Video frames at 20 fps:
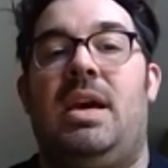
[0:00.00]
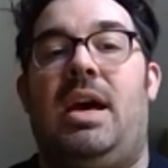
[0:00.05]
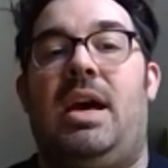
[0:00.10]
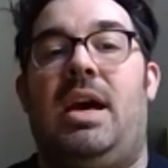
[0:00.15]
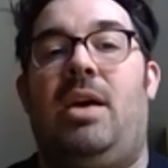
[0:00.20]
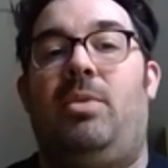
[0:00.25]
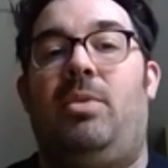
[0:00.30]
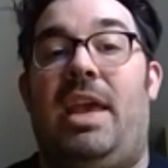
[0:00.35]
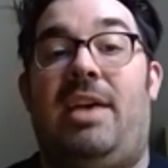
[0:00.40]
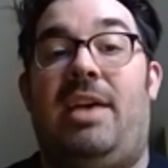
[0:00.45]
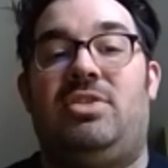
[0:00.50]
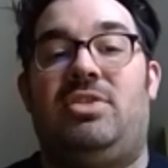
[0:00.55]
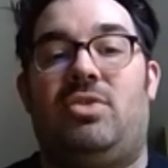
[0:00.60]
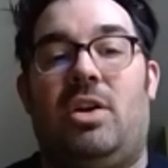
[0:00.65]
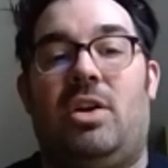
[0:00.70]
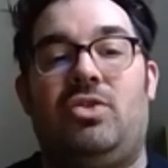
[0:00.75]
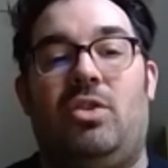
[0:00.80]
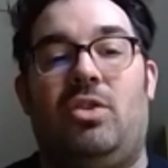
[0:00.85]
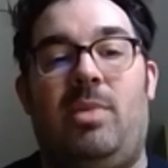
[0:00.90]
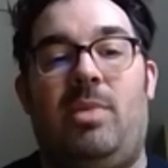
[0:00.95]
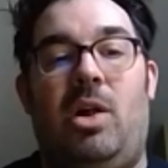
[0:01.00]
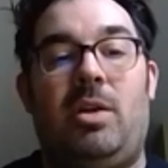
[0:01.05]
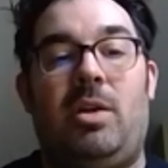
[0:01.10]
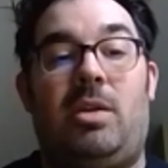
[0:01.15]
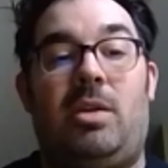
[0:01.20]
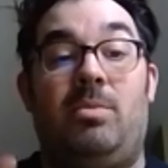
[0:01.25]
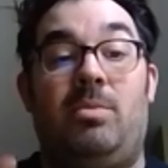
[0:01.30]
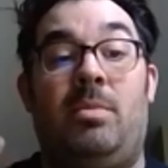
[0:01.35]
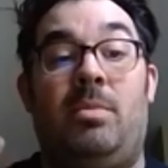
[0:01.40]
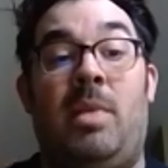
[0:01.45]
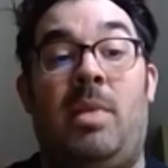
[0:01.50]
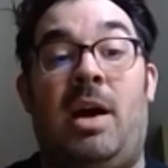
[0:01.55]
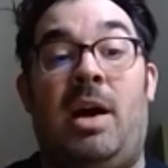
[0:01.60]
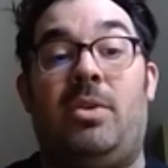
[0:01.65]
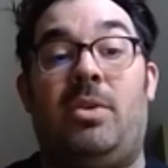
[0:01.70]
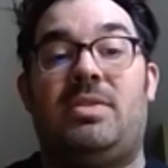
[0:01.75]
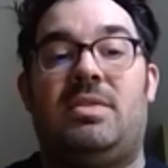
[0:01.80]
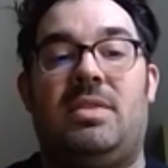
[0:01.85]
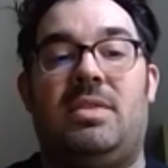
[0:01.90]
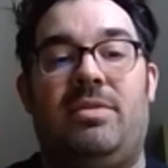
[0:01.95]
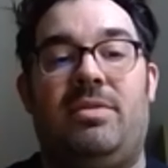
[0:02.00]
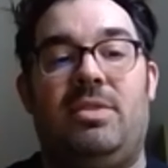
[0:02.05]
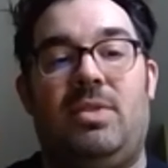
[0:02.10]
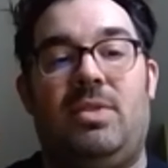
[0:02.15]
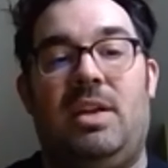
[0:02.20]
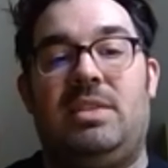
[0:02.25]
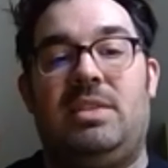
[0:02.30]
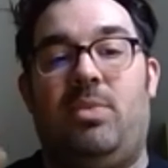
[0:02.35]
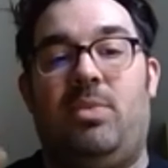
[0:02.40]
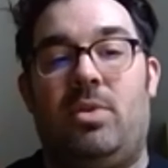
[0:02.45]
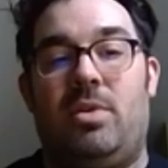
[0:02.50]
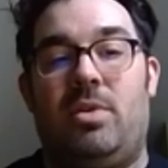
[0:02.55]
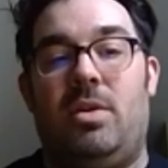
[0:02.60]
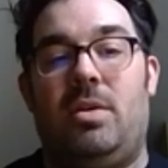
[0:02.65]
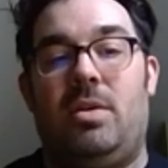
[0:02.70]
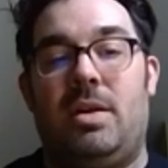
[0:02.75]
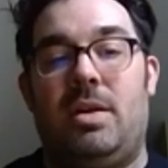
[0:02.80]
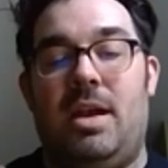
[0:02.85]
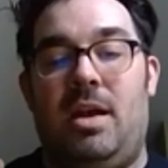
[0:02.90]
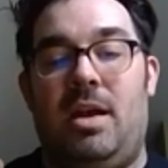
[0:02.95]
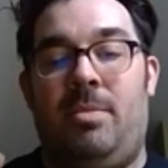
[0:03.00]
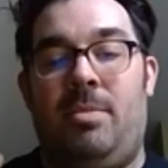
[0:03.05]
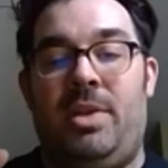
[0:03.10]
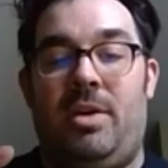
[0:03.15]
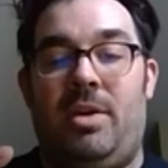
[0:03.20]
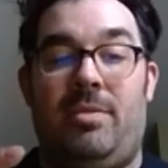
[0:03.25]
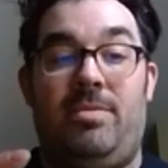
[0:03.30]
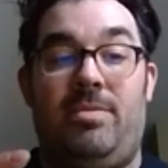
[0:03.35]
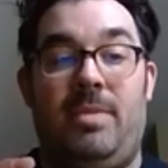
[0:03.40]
We have structural models of the transporter that are